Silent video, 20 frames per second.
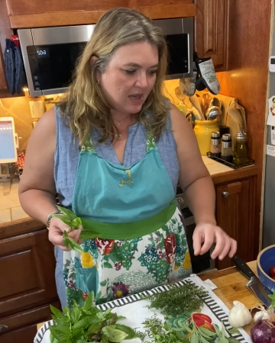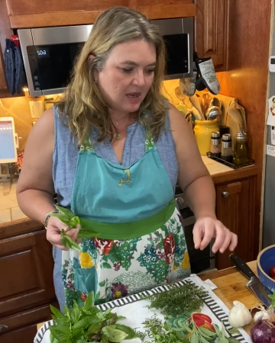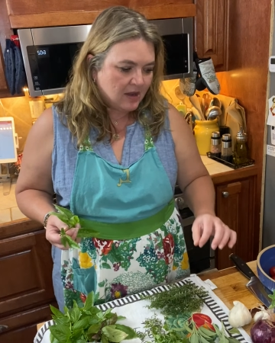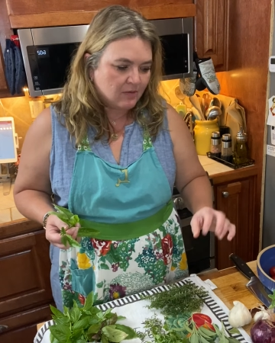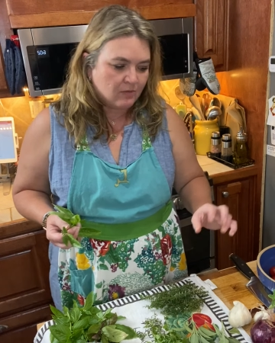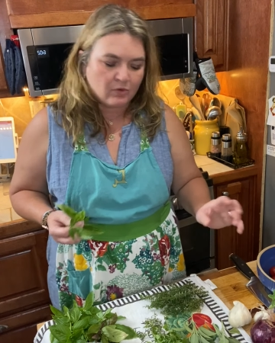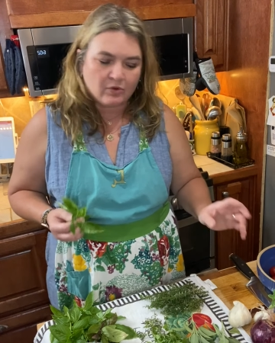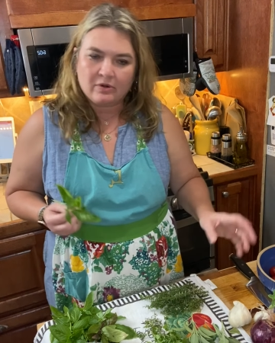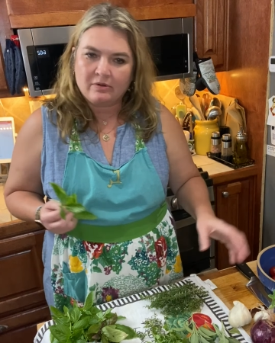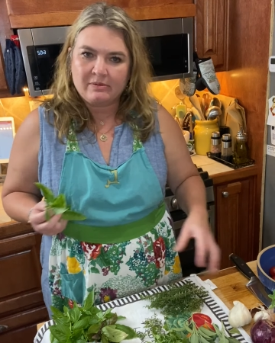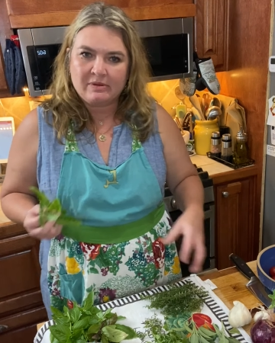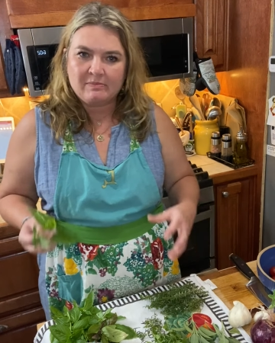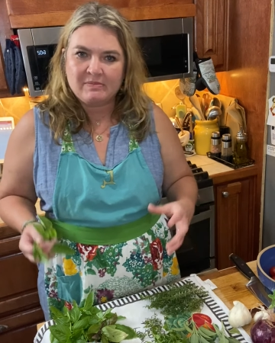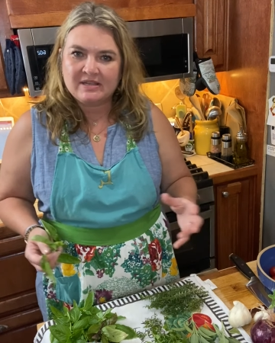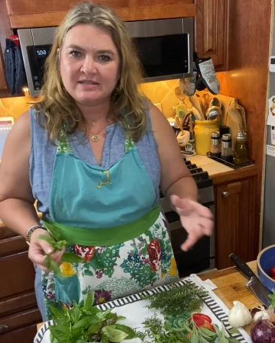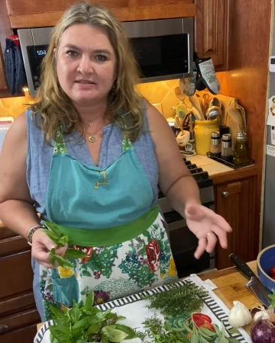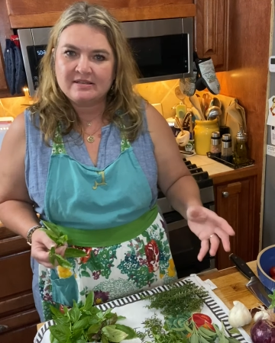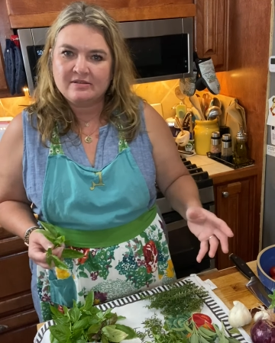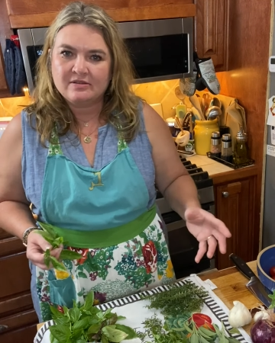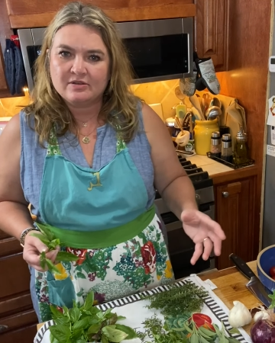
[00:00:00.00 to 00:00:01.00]
And we're going to be
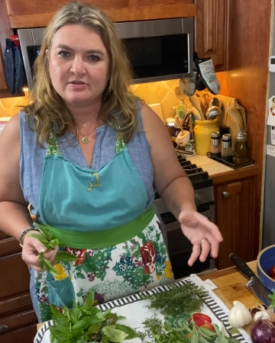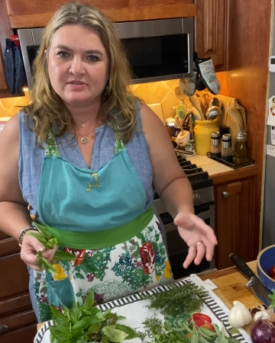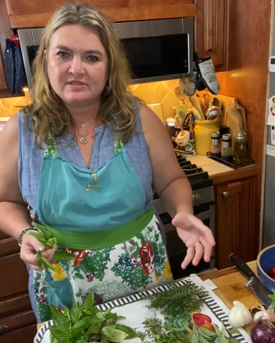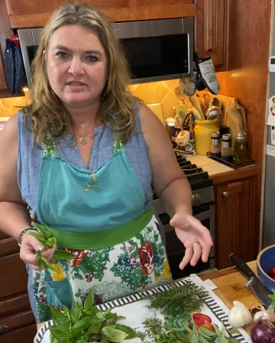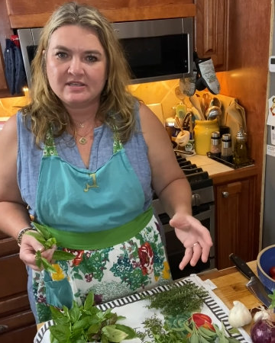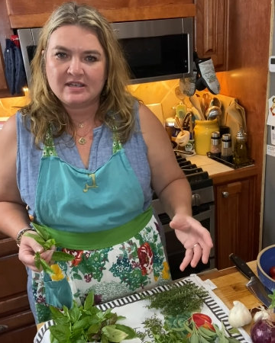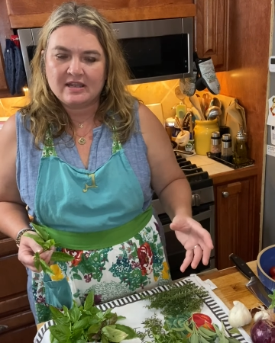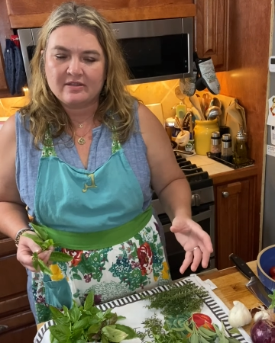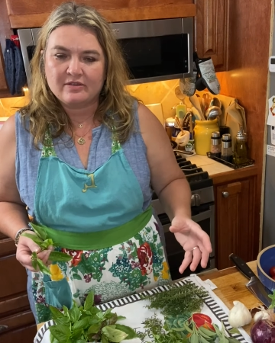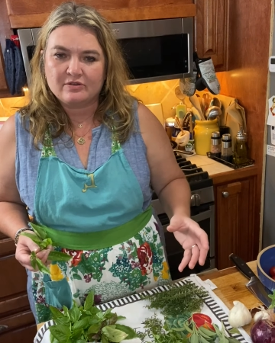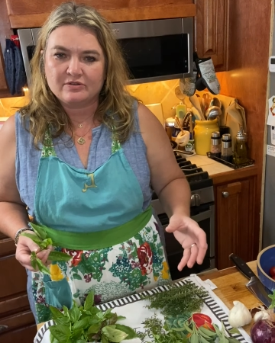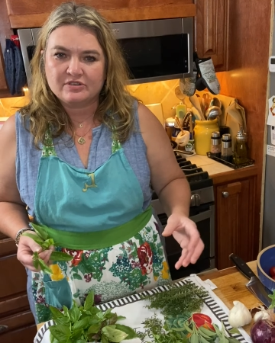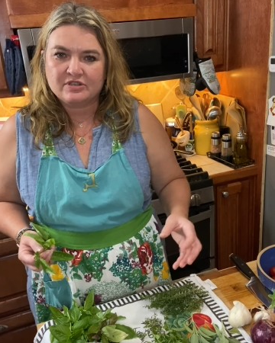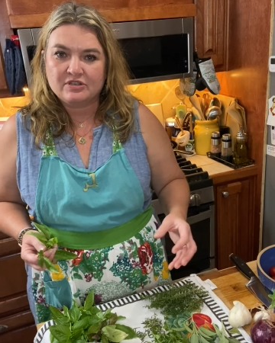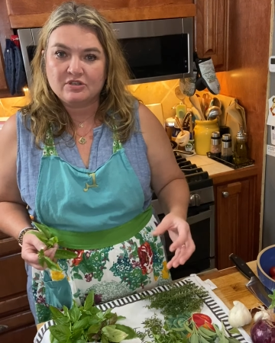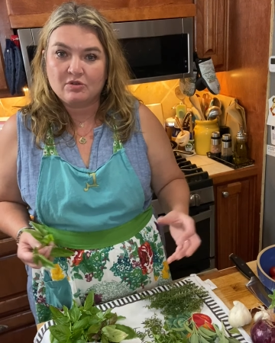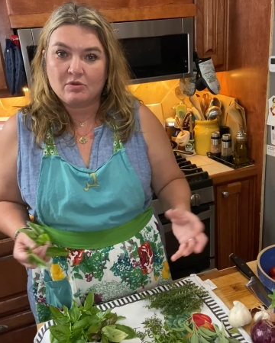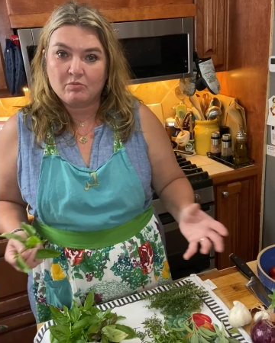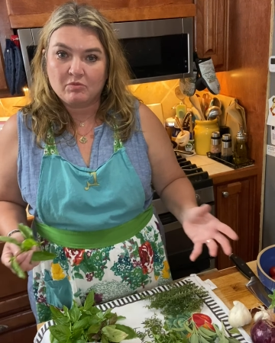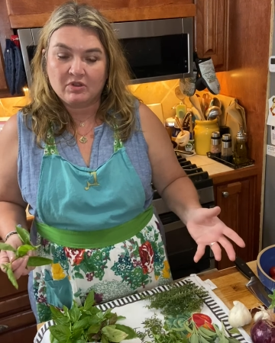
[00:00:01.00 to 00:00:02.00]
mixing those together to
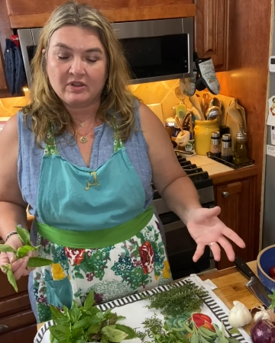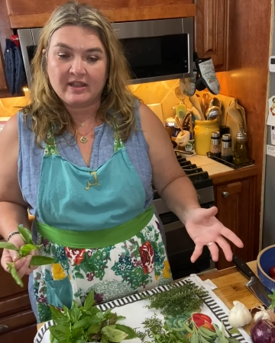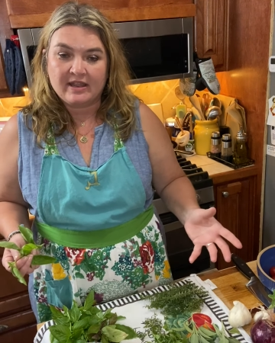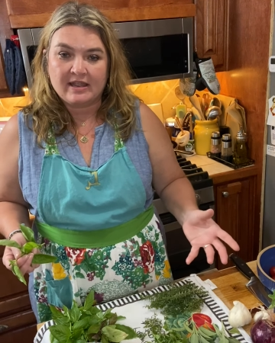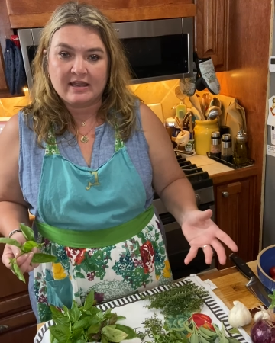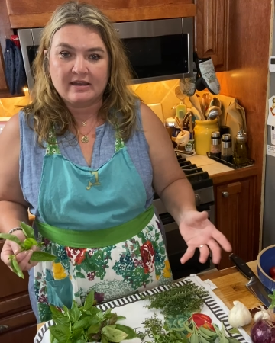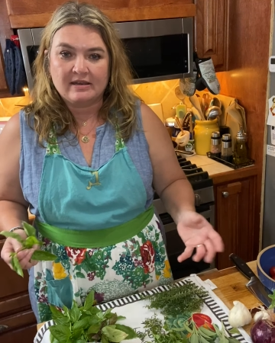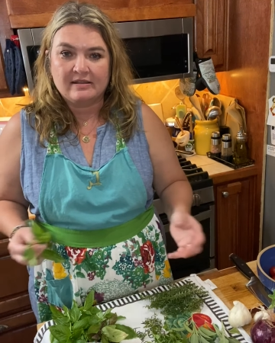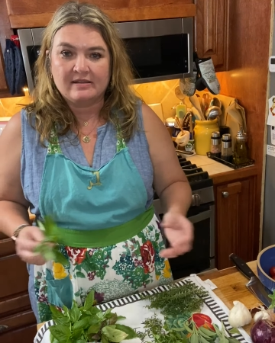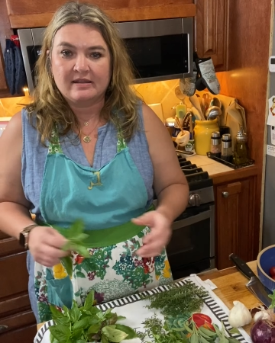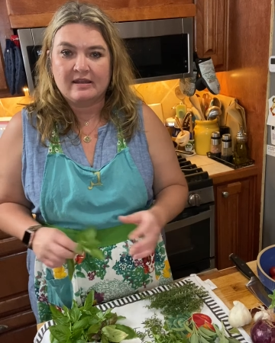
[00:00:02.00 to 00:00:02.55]
do a blend